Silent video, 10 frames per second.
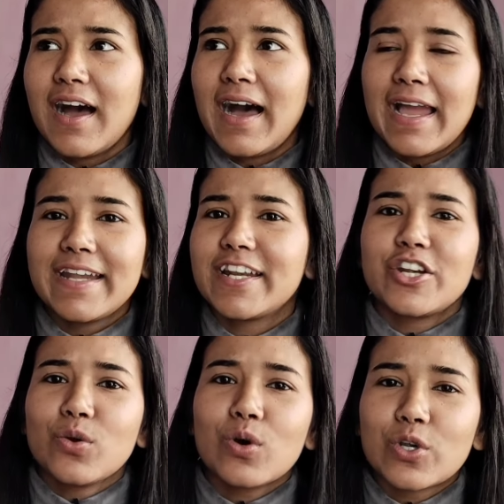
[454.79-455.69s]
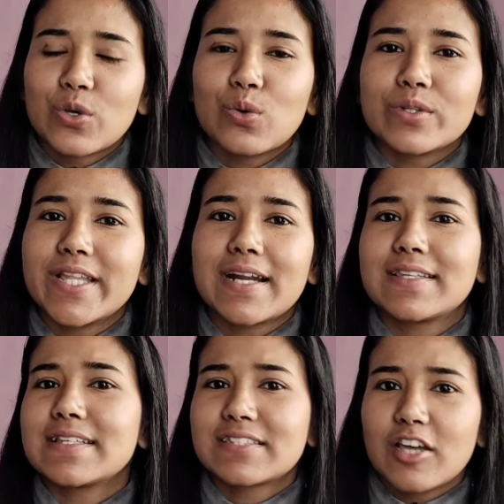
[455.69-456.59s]
I did not know
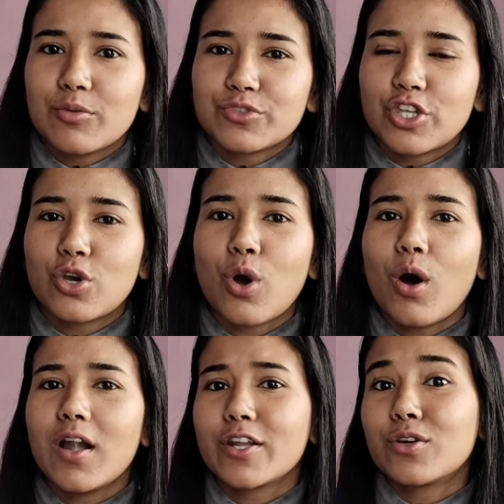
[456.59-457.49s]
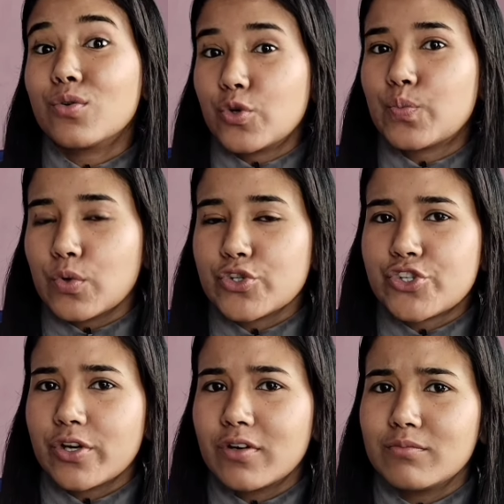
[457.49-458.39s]
that there's something called good
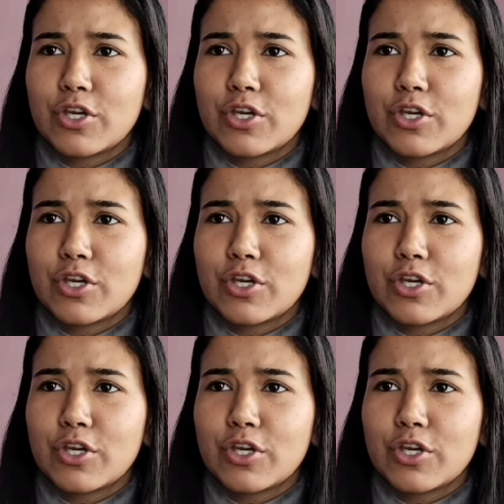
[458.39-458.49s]
posture,